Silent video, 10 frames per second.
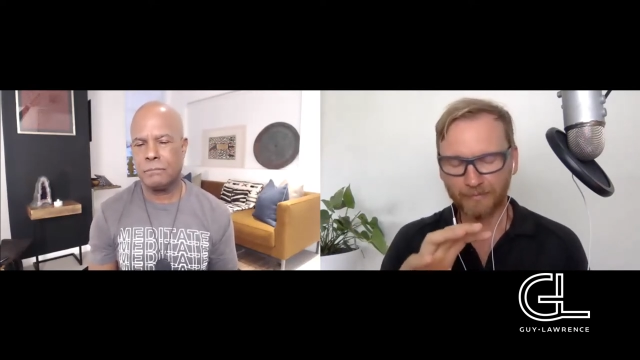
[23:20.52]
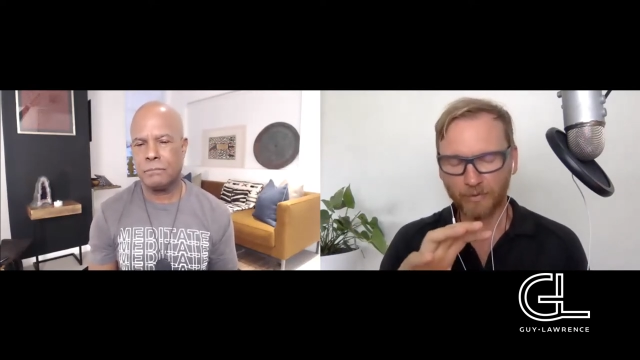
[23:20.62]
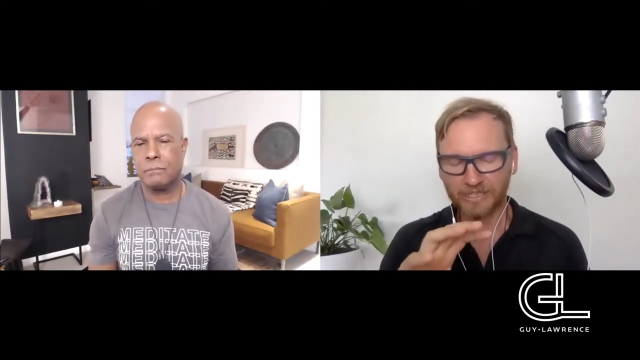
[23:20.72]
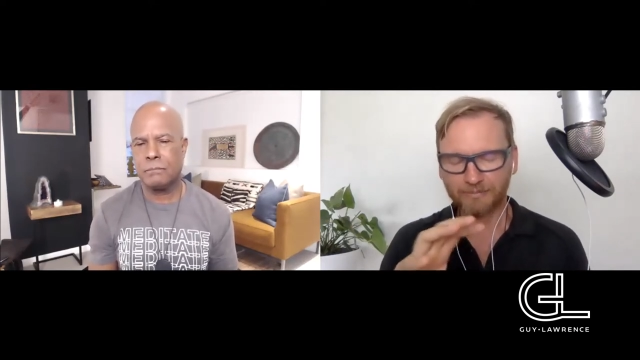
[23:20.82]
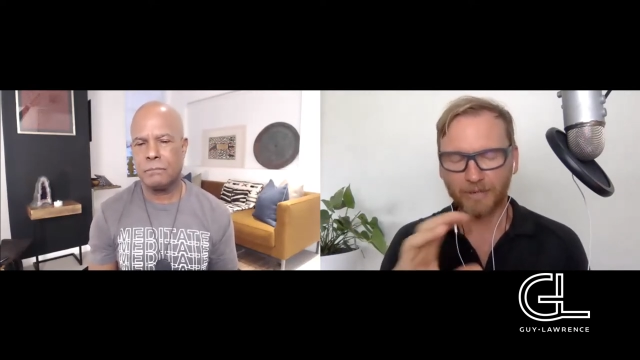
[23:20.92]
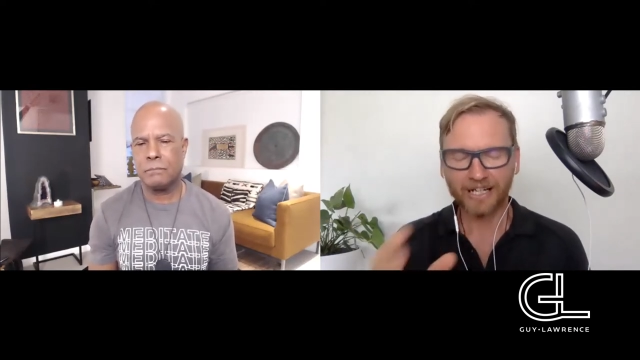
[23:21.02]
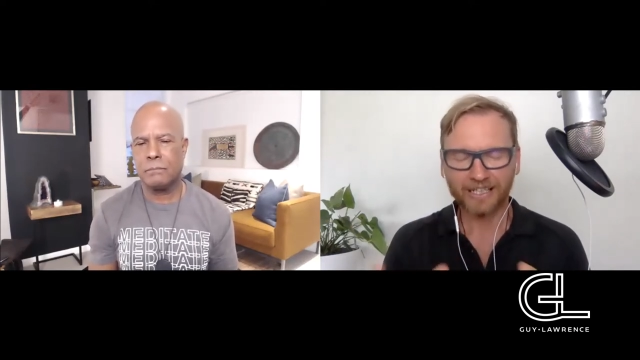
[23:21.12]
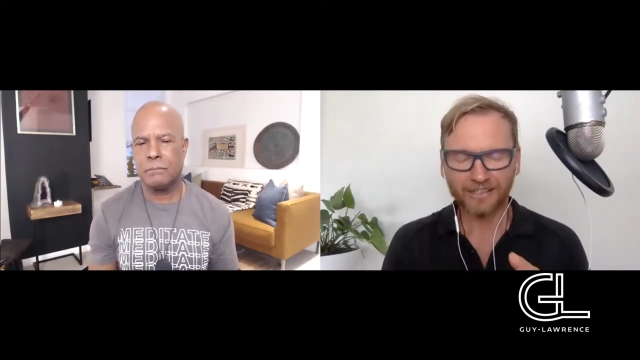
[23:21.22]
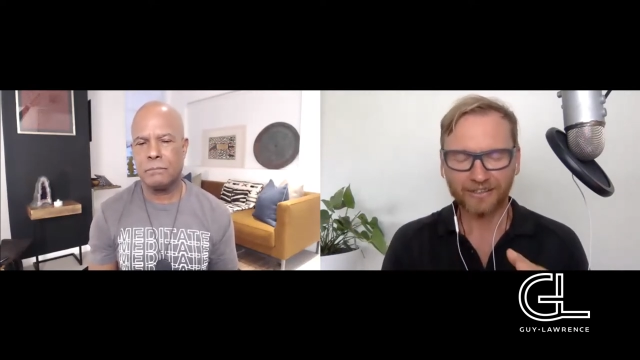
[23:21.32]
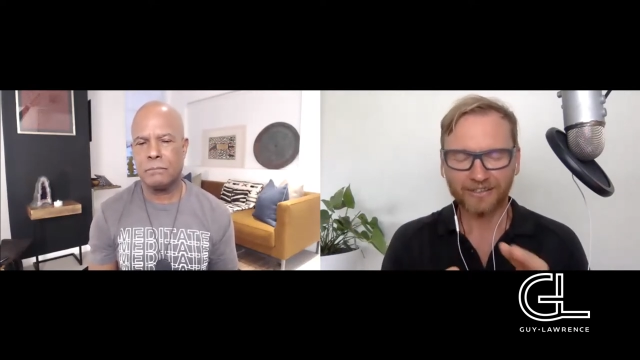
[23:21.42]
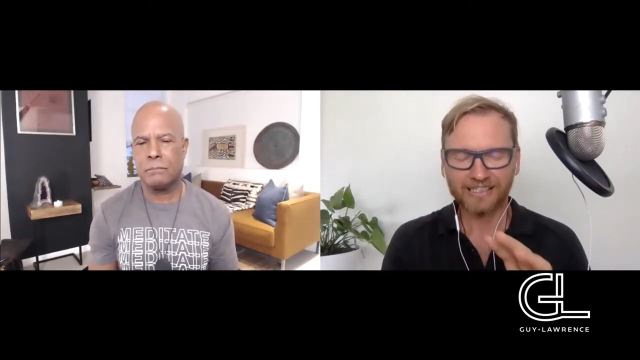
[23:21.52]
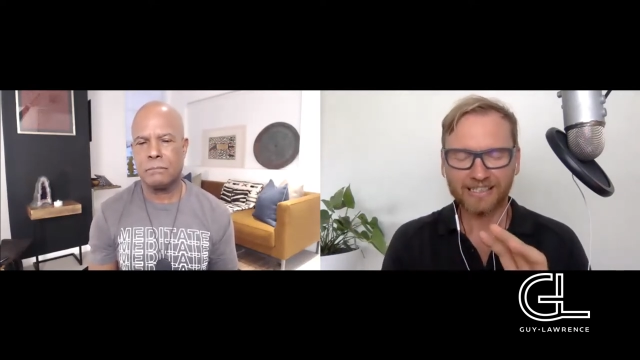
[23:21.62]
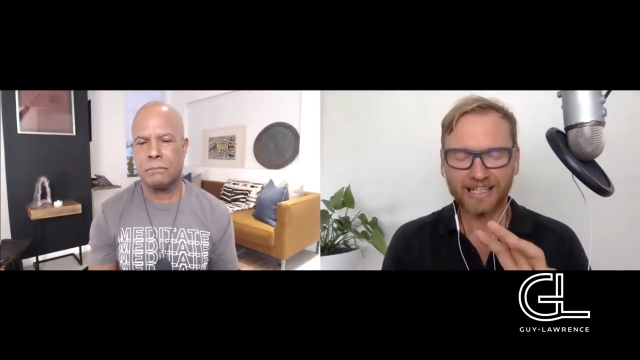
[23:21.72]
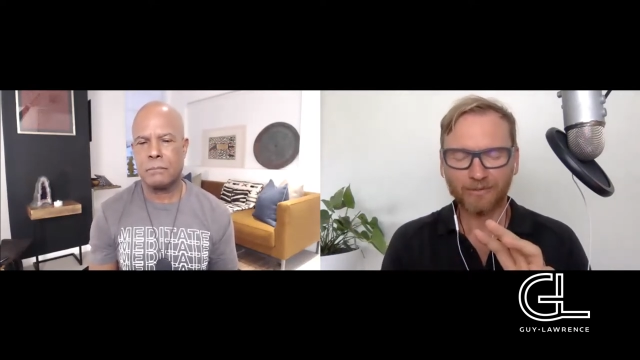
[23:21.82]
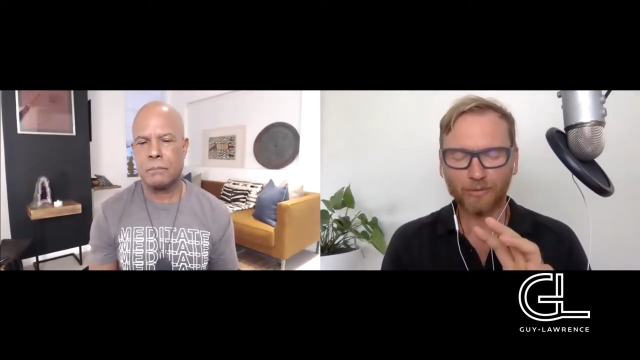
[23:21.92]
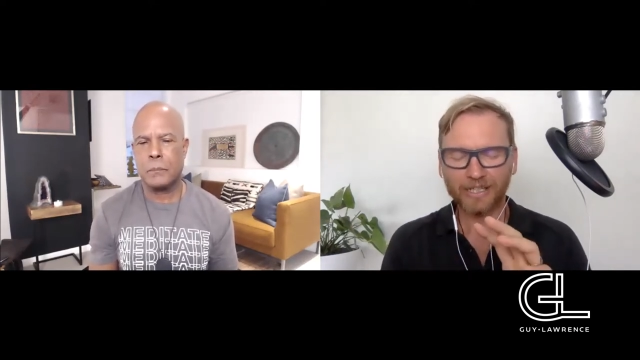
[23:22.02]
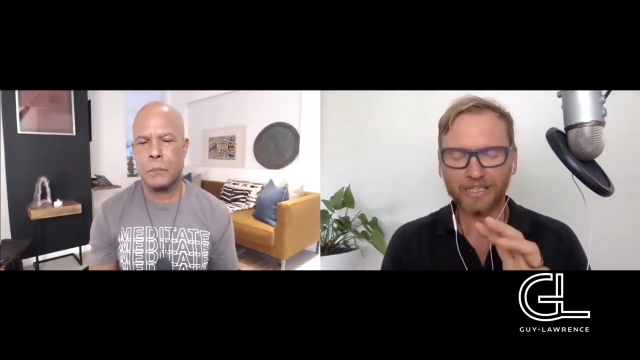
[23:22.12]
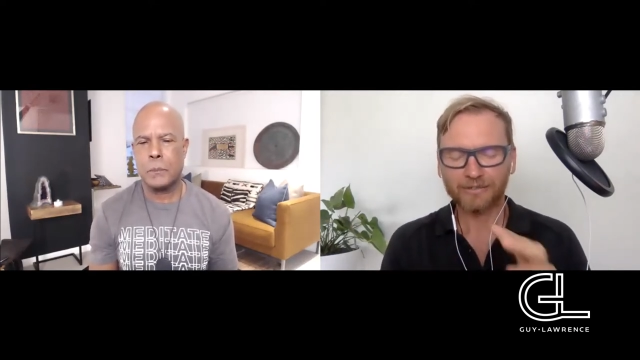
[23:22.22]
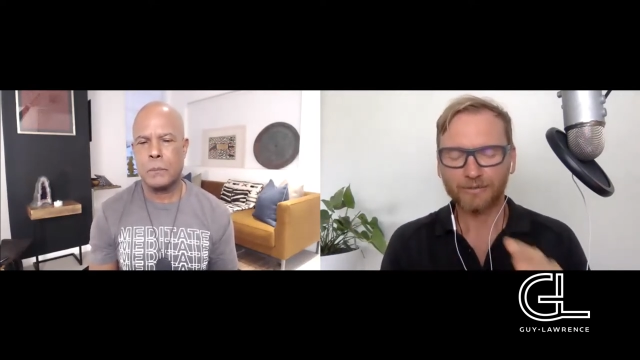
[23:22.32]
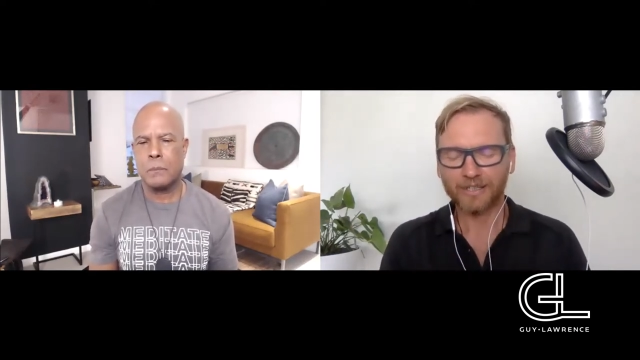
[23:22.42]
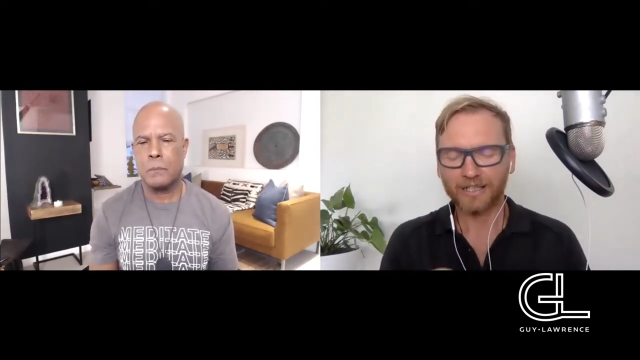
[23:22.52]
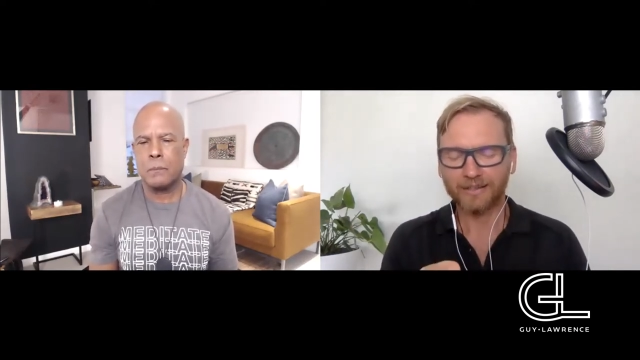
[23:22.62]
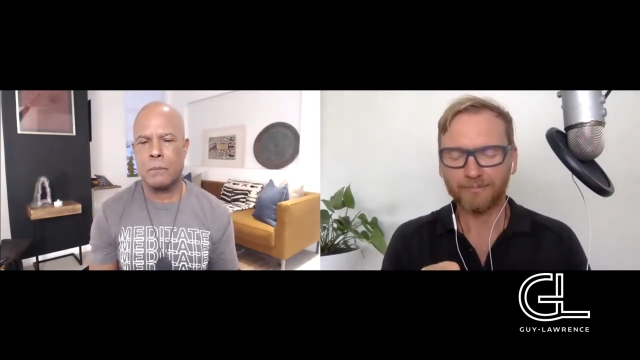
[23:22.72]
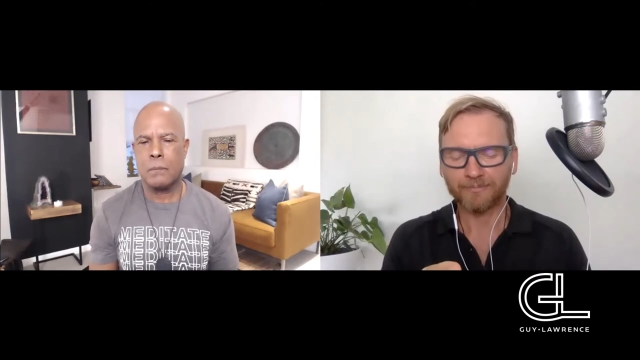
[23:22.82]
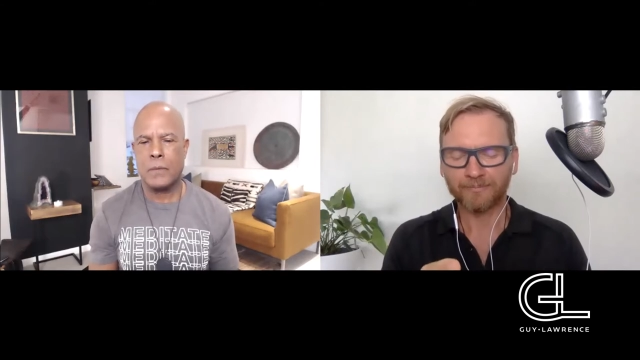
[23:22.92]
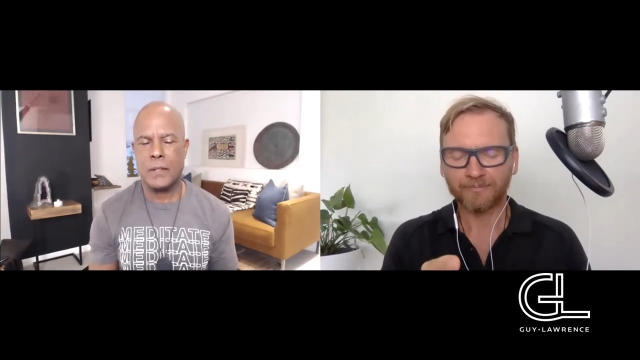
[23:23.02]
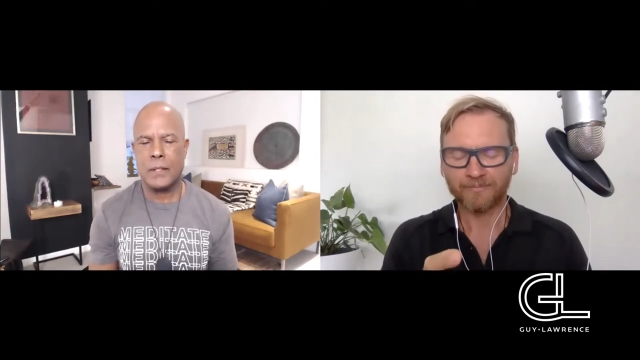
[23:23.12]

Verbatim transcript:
Speaker 1: what's sparking here is that when you um,